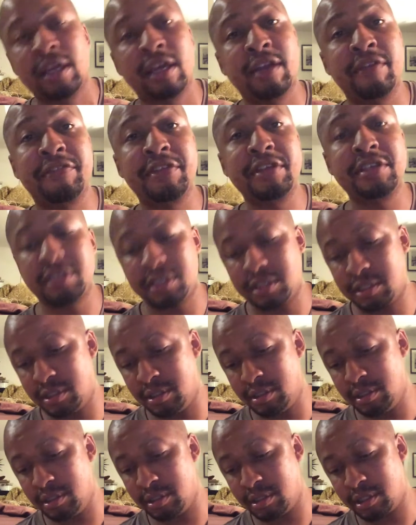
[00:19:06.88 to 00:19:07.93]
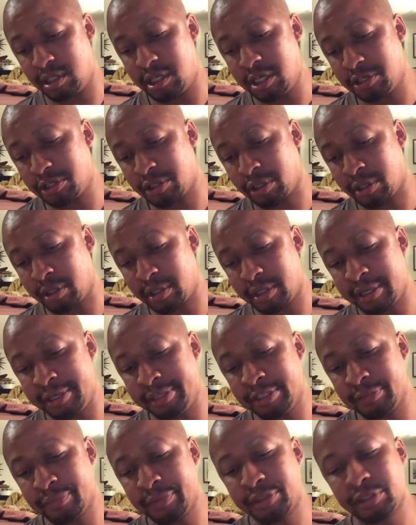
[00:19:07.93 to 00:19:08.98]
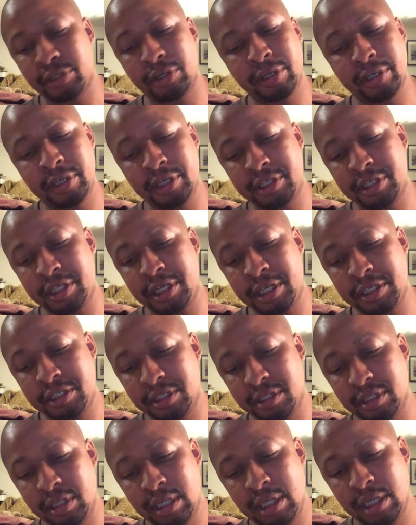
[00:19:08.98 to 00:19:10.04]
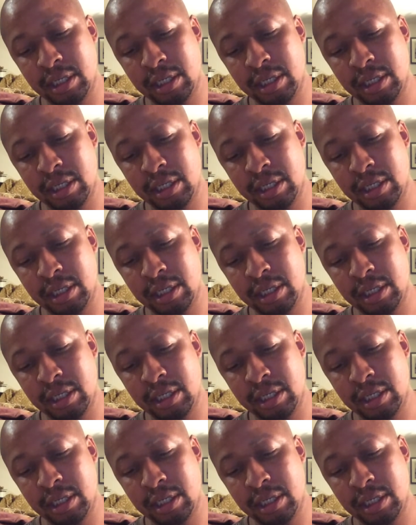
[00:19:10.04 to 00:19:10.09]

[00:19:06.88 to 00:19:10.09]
If this teacher isn't returning to teach